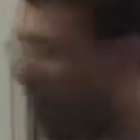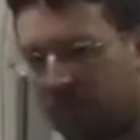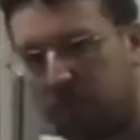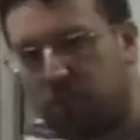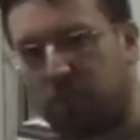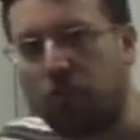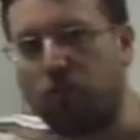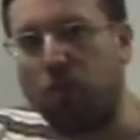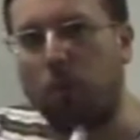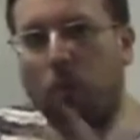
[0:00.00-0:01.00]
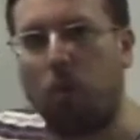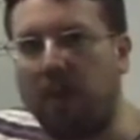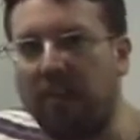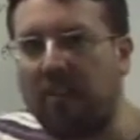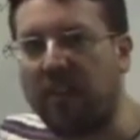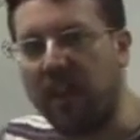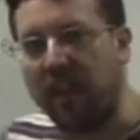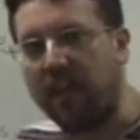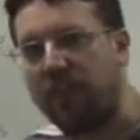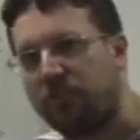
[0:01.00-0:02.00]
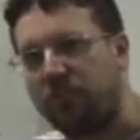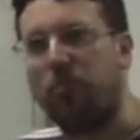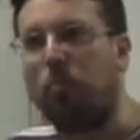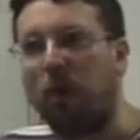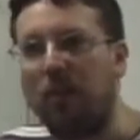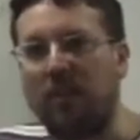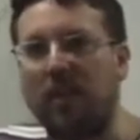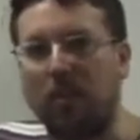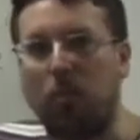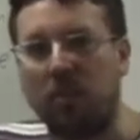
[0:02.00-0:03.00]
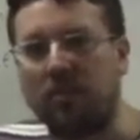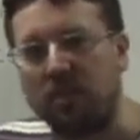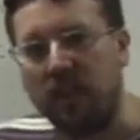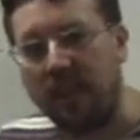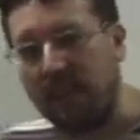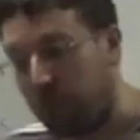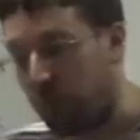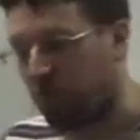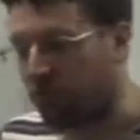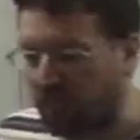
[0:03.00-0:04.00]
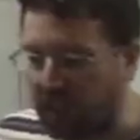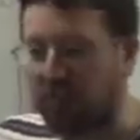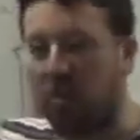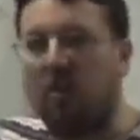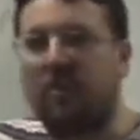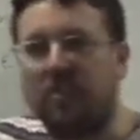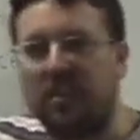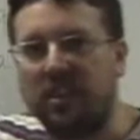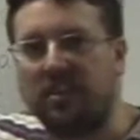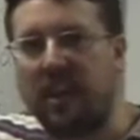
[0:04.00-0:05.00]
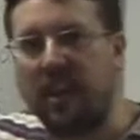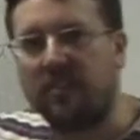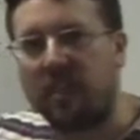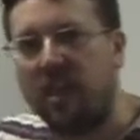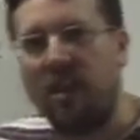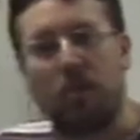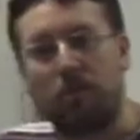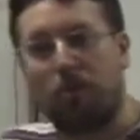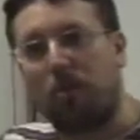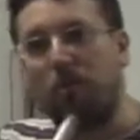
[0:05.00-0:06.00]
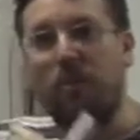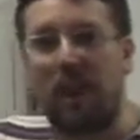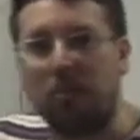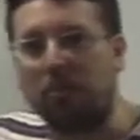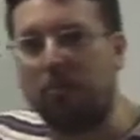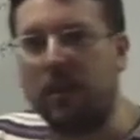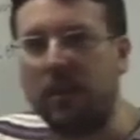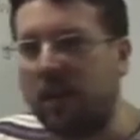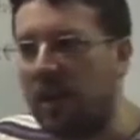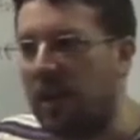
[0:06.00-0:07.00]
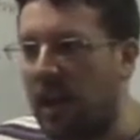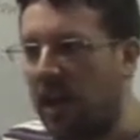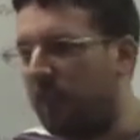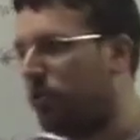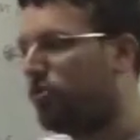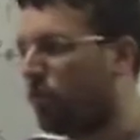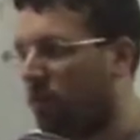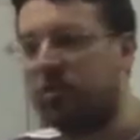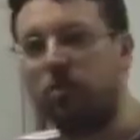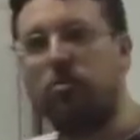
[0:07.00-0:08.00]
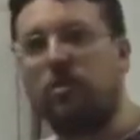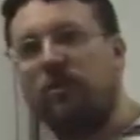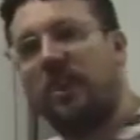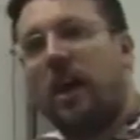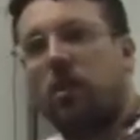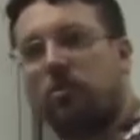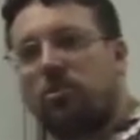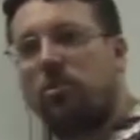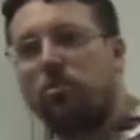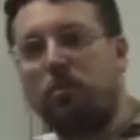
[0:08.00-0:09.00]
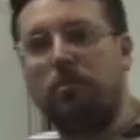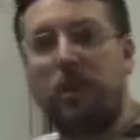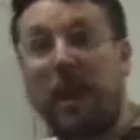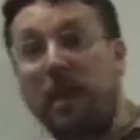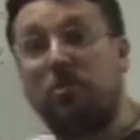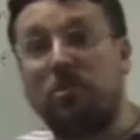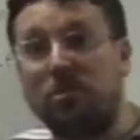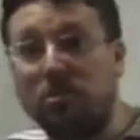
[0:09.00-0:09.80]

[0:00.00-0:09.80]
if it was just doing one thing, if it just did one thing at once, if you just set it off and did a task, the problem with that would be that if you tried to do something else, you wouldn't be able to